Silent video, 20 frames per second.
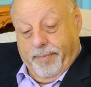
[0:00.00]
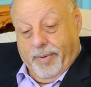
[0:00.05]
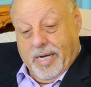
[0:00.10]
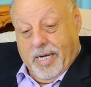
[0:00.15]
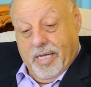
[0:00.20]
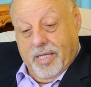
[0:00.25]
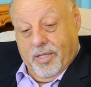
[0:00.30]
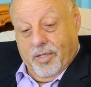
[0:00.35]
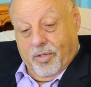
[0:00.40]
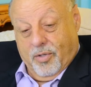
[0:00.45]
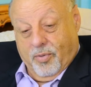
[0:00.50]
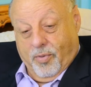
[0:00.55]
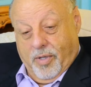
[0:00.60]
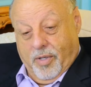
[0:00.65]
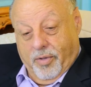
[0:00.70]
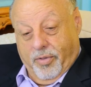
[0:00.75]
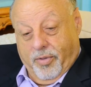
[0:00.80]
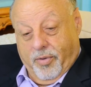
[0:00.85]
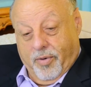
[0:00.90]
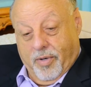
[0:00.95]
by the
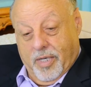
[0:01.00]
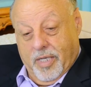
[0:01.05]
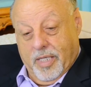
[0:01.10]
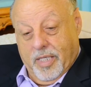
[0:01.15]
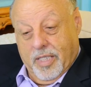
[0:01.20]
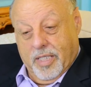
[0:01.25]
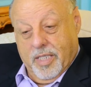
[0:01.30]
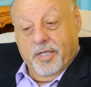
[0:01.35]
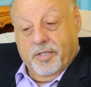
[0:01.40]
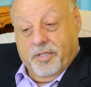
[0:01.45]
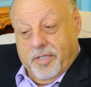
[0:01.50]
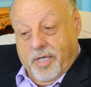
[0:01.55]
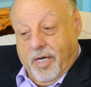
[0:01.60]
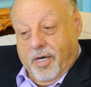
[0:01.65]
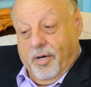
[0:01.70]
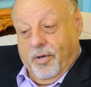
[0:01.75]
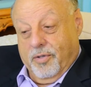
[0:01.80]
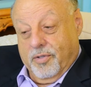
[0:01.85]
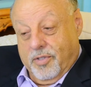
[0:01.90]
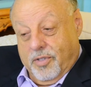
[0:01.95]
12th grade,
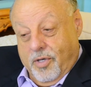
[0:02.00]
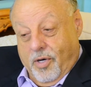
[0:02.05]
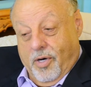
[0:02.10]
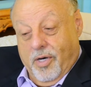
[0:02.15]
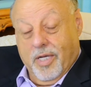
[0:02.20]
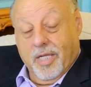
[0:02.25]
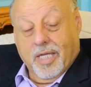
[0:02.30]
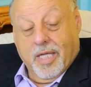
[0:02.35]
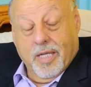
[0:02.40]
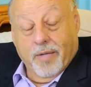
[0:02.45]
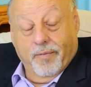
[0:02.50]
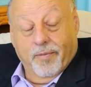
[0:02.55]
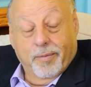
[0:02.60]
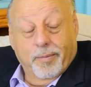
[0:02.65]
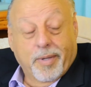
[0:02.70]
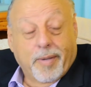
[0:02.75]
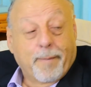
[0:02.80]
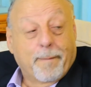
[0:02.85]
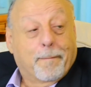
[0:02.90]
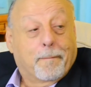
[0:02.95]
Gerald started giving
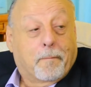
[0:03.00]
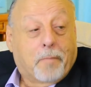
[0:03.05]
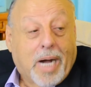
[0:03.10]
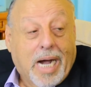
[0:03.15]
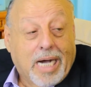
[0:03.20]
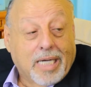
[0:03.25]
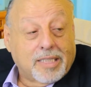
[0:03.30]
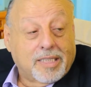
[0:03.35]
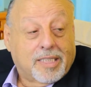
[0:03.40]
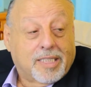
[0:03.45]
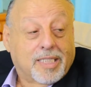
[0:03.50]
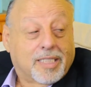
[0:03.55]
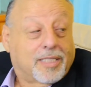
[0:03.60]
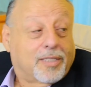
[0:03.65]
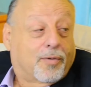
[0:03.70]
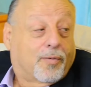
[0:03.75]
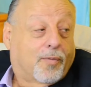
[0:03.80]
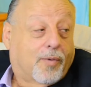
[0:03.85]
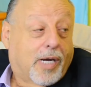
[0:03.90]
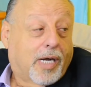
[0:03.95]
me boxes
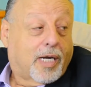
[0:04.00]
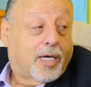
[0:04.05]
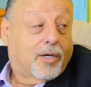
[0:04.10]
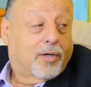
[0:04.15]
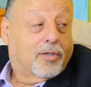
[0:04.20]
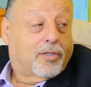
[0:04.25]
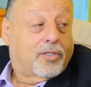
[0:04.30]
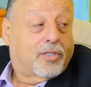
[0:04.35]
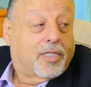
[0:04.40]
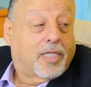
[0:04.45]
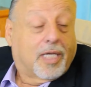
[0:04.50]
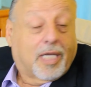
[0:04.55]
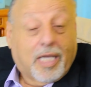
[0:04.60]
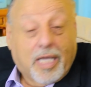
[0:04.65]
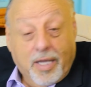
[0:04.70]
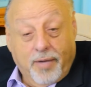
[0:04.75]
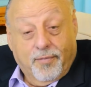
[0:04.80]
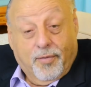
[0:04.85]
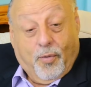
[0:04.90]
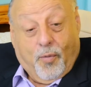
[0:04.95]
of records to
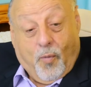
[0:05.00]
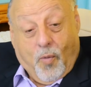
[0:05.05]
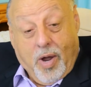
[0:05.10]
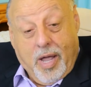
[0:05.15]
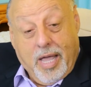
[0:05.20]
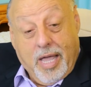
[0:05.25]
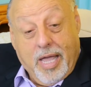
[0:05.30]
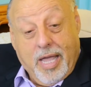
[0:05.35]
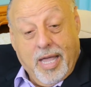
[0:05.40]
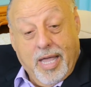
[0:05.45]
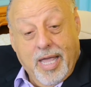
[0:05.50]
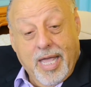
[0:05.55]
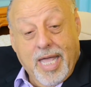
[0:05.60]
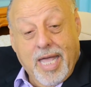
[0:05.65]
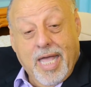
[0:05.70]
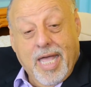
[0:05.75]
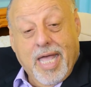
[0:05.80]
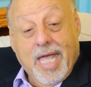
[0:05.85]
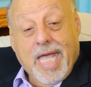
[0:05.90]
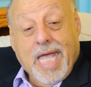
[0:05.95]
give away
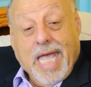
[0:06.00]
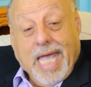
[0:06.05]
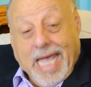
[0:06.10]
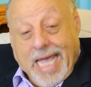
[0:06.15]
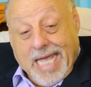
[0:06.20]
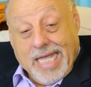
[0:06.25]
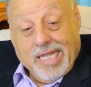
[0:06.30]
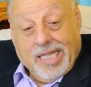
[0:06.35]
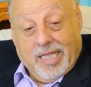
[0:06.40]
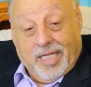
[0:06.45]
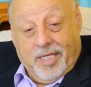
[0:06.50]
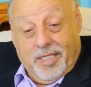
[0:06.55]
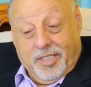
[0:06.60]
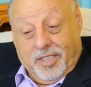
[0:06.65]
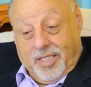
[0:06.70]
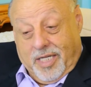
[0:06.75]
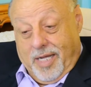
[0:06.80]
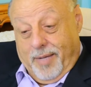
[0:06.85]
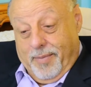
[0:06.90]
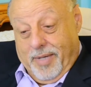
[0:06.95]
at
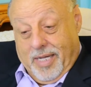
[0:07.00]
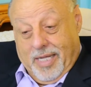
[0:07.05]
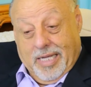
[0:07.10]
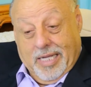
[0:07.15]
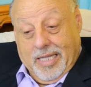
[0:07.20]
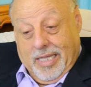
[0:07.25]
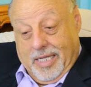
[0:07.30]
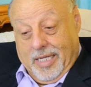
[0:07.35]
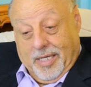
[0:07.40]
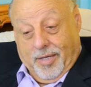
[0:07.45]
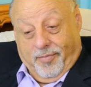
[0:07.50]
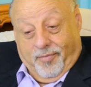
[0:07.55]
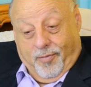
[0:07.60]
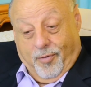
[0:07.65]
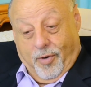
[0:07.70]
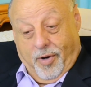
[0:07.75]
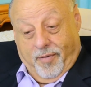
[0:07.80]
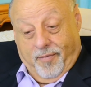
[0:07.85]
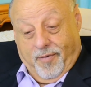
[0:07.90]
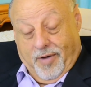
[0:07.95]
lunchtime. And I had like a
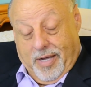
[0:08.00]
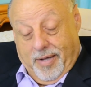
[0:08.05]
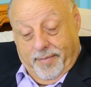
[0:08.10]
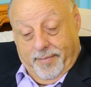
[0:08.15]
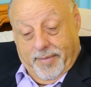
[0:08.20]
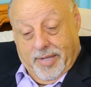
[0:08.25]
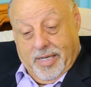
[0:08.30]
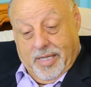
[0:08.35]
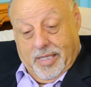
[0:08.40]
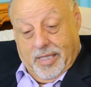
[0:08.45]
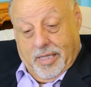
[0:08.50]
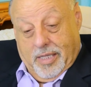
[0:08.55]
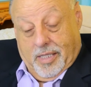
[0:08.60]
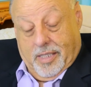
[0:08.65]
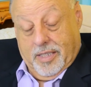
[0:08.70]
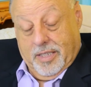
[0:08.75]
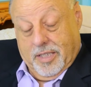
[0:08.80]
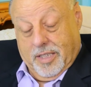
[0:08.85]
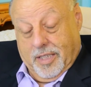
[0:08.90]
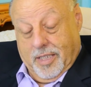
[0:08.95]
45 minute
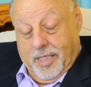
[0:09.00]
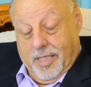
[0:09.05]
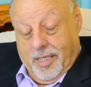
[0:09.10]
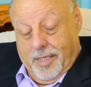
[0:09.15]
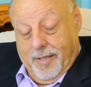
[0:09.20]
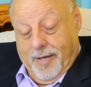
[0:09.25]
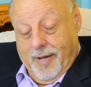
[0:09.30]
lunch there.